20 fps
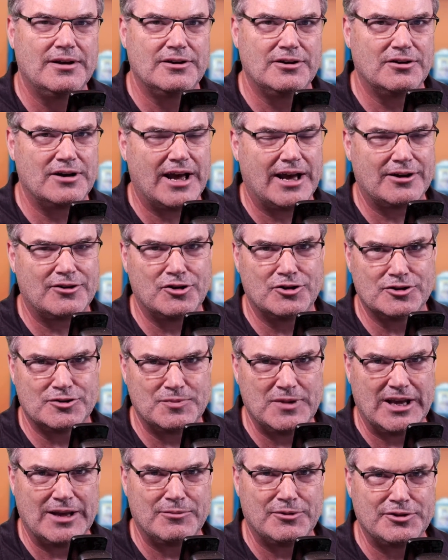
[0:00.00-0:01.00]
you're not going to
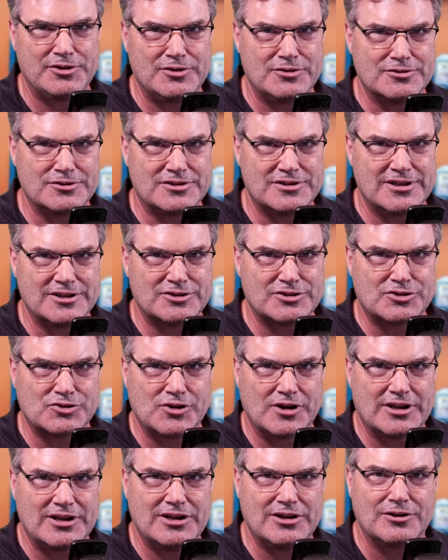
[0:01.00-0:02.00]
be able to use this
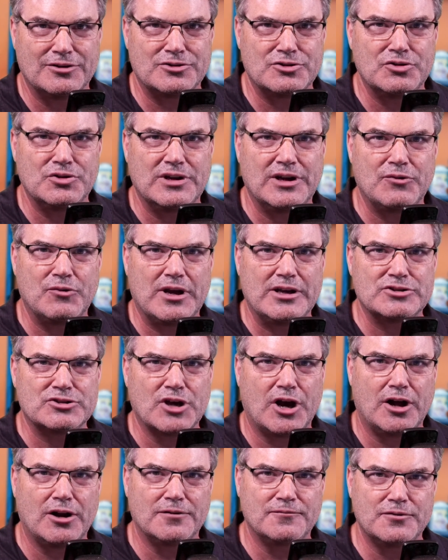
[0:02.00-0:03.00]
trick here to erase
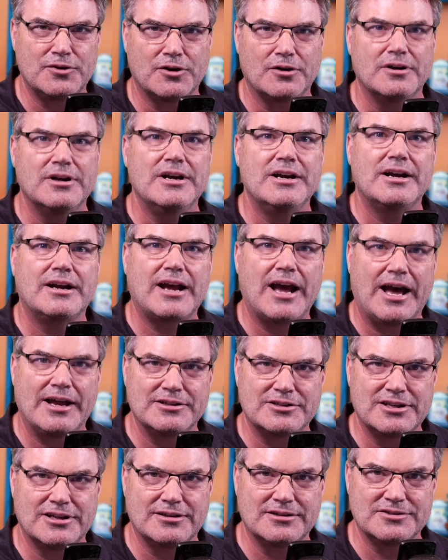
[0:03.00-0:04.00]
all of your
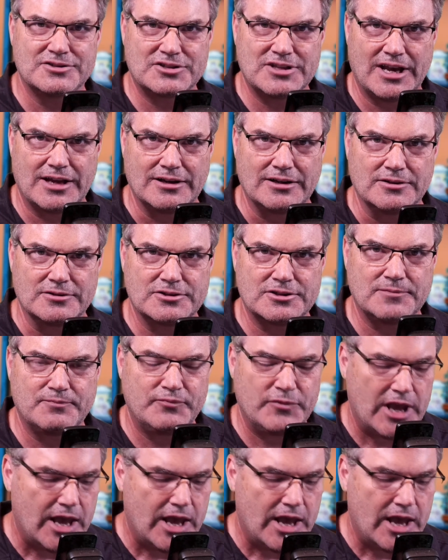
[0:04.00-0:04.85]
content and settings.